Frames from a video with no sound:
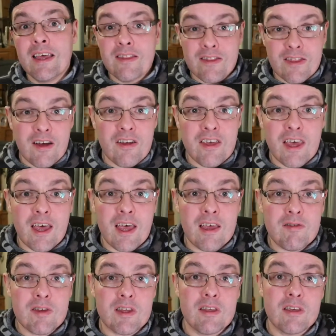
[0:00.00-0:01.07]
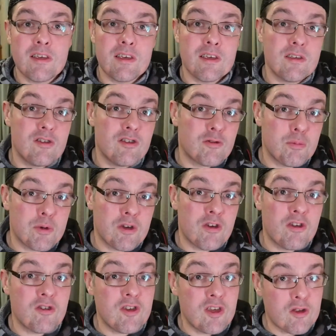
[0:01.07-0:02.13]
there you have it. Just
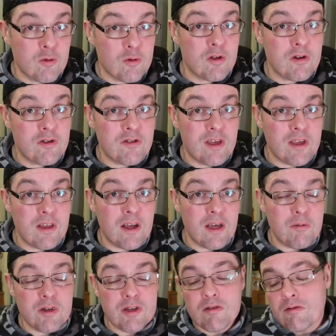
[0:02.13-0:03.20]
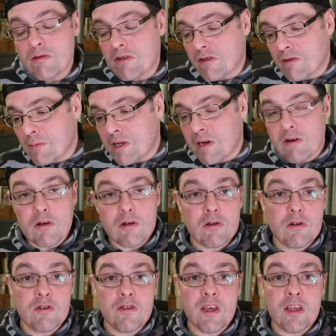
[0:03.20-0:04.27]
because you don't understand the language doesn't mean you're not going to
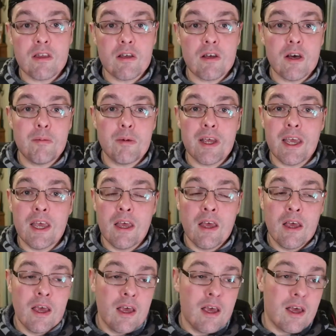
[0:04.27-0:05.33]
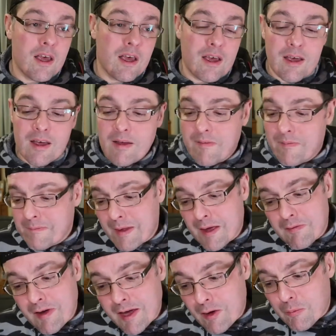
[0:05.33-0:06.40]
understand the comedy.
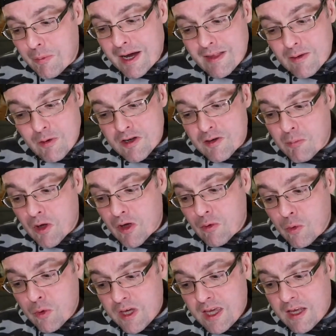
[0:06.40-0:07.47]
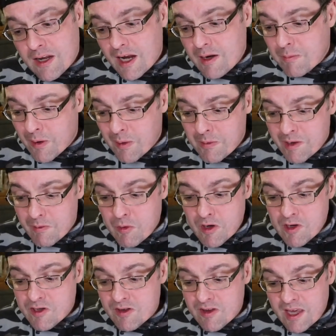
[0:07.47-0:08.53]
If I go back to watch Blotto again, I'd probably
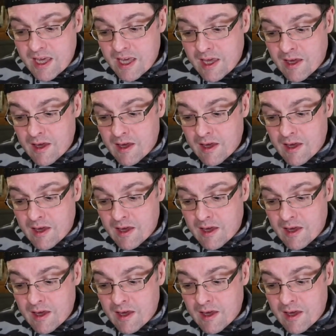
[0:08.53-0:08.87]
watch the